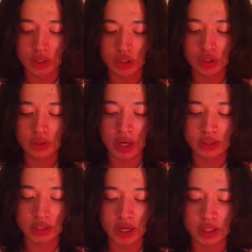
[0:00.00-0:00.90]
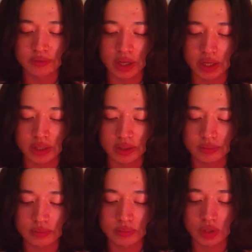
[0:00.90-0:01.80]
you guys are kind of like
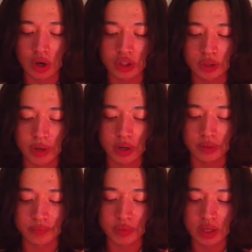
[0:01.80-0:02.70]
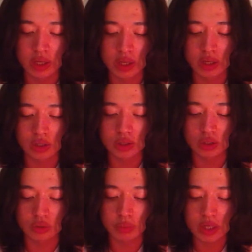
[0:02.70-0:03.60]
on your own,
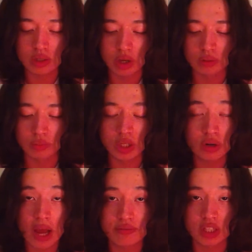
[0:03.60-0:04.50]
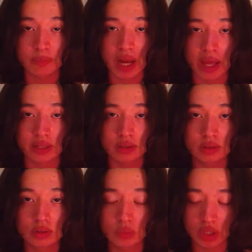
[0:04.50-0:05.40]
because we don't have this planned.
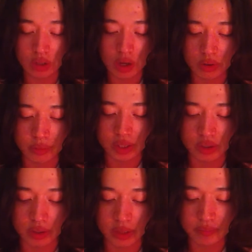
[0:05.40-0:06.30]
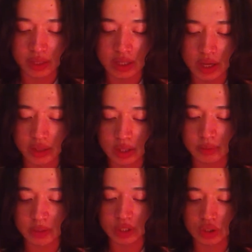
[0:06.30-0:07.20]
We don't know what we're doing. I think I'm
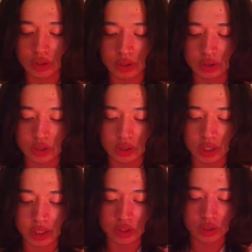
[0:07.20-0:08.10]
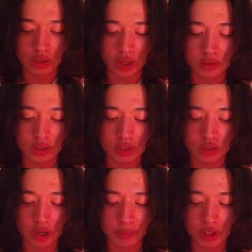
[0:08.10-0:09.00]
going to be doing like 2 coats of this
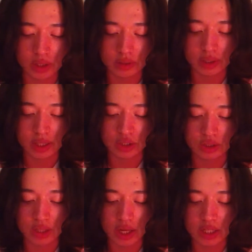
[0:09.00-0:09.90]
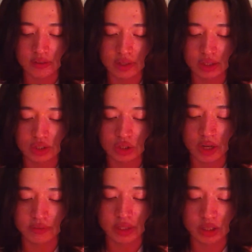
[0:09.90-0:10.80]
top coat and then just like leaving it to
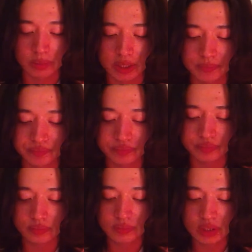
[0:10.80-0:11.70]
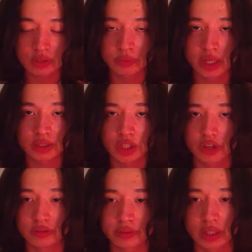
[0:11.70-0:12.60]
dry for a little bit. When I
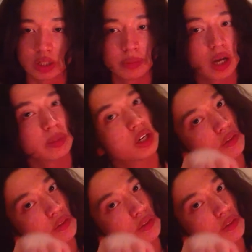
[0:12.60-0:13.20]
say for a little bit, I mean